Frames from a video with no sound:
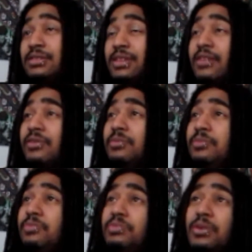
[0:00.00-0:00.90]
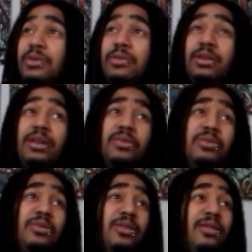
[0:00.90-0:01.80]
David Bowie,
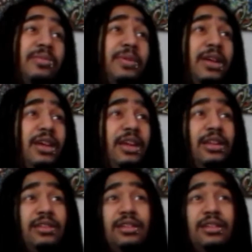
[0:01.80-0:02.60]
Warpaint,